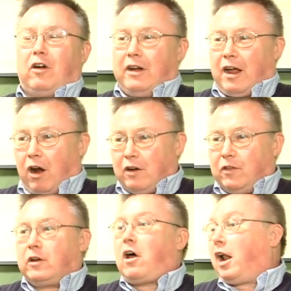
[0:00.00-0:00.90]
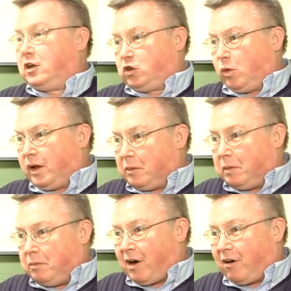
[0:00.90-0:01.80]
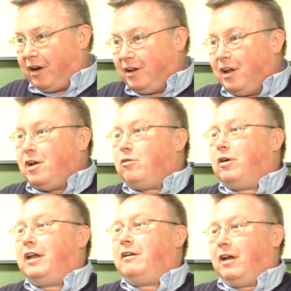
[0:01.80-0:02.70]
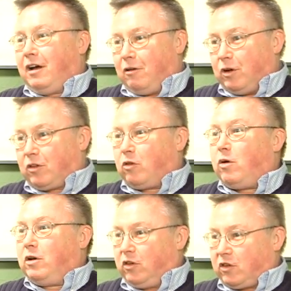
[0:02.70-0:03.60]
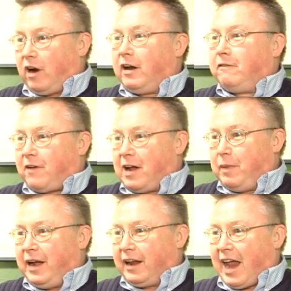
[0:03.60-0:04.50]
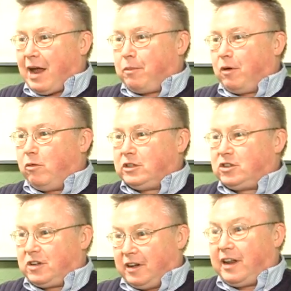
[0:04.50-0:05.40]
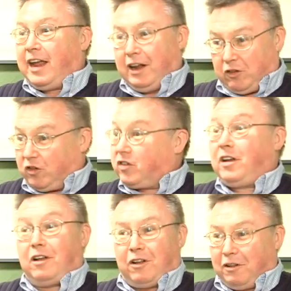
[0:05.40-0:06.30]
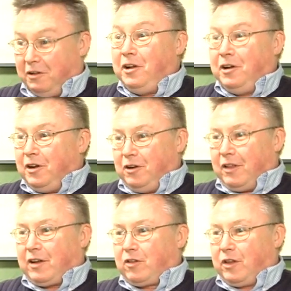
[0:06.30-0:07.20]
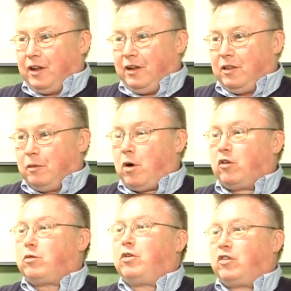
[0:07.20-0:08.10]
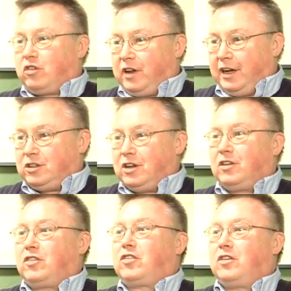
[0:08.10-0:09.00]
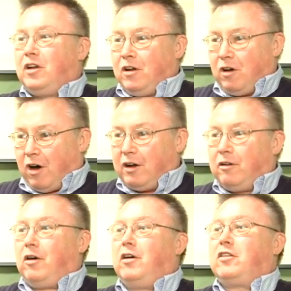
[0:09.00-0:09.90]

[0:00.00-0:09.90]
Not Harvard. College of William and Mary was the one who started Phi Beta Kappa, which today is still, that's the most prestigious honorary